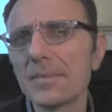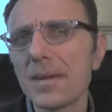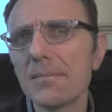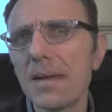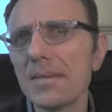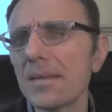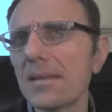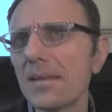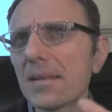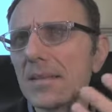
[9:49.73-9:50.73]
And basically
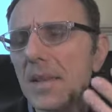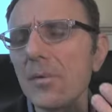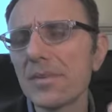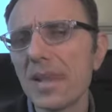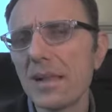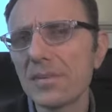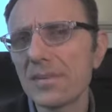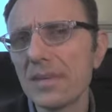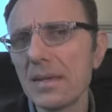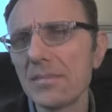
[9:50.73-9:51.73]
that low
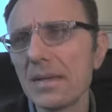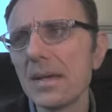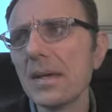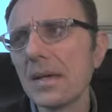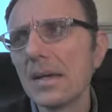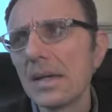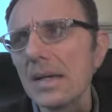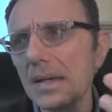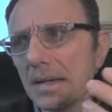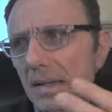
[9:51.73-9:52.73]
self-esteem
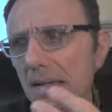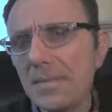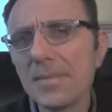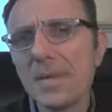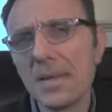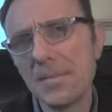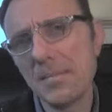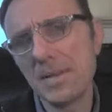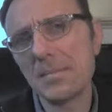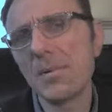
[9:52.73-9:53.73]
keeps many
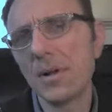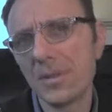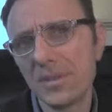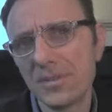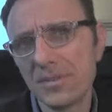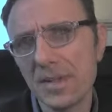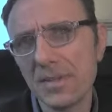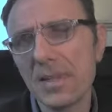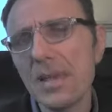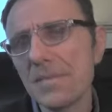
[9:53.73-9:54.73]
people in bondage
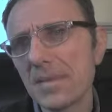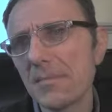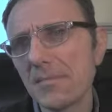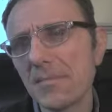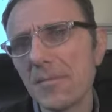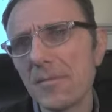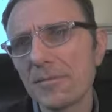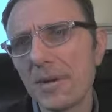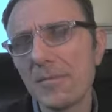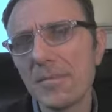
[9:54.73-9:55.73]
and keeps them
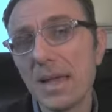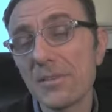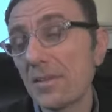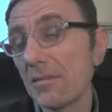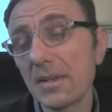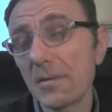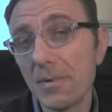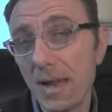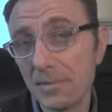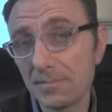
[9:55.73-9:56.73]
from actually running
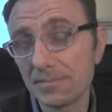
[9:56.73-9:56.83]
away.